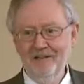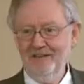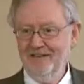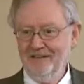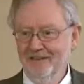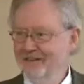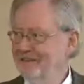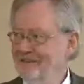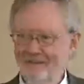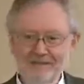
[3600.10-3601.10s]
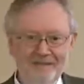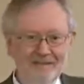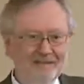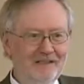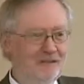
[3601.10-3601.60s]
got done
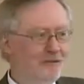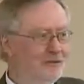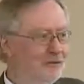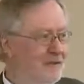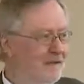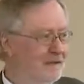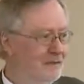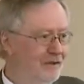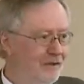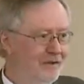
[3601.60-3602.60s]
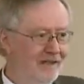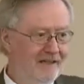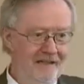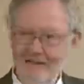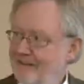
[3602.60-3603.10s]
later in the week and we looked
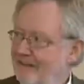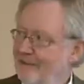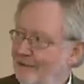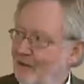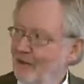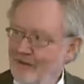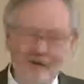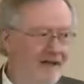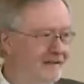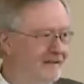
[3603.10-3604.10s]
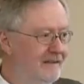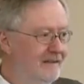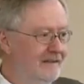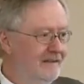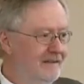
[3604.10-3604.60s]
at it, it didn't look a lot
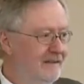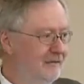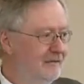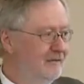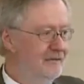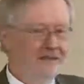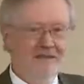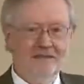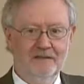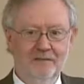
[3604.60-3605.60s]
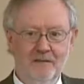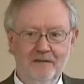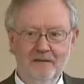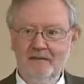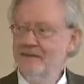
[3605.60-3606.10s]
different. And I said,
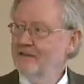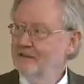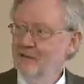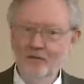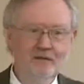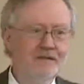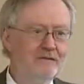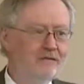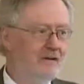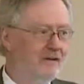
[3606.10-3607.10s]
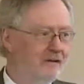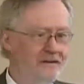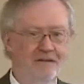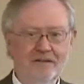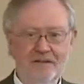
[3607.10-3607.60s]
well, let's just go this far at
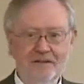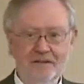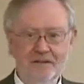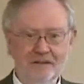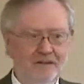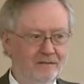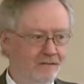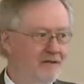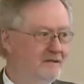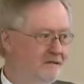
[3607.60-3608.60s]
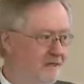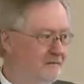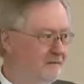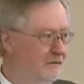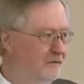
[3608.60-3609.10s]
this time and save the rest of that
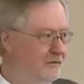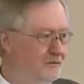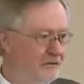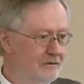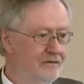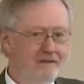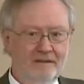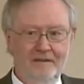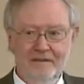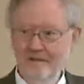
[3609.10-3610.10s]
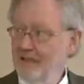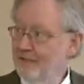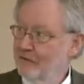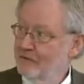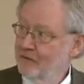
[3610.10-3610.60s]
for a future
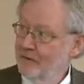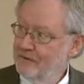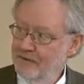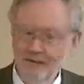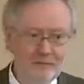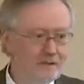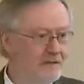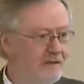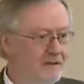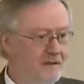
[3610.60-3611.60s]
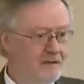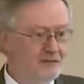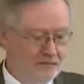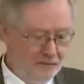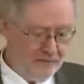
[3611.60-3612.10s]
endeavor. So we stuck with
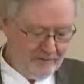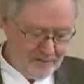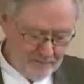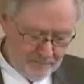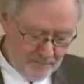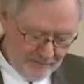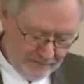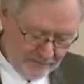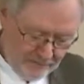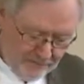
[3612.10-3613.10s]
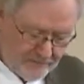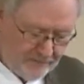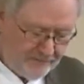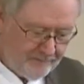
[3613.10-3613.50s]
just doing this methodology.